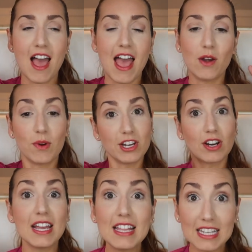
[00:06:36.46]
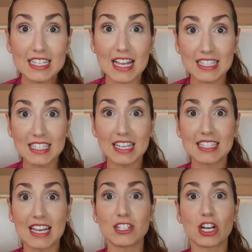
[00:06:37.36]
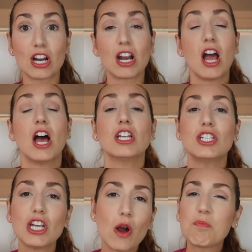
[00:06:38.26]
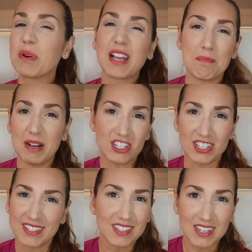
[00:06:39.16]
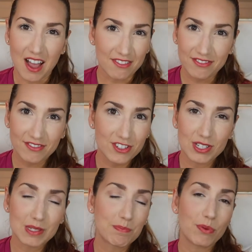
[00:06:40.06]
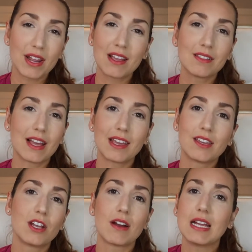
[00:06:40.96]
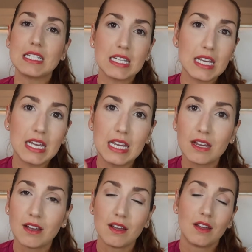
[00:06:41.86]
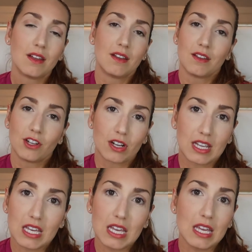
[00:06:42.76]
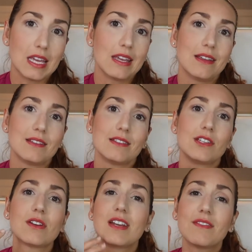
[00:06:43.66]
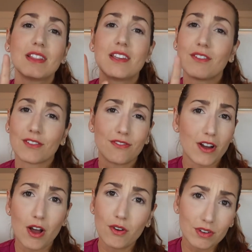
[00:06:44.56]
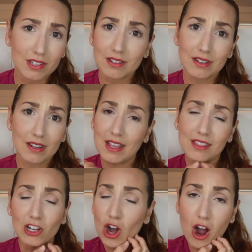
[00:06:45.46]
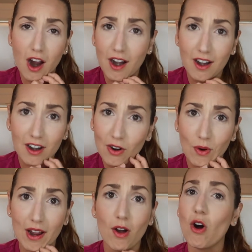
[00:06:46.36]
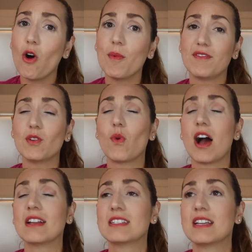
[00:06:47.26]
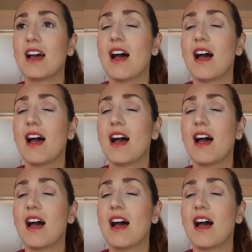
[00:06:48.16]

And when you're in the testing center, don't bring a bunch of stuff. Just bring like your ID, your keys. You can even leave your phone in the car or at home if you want.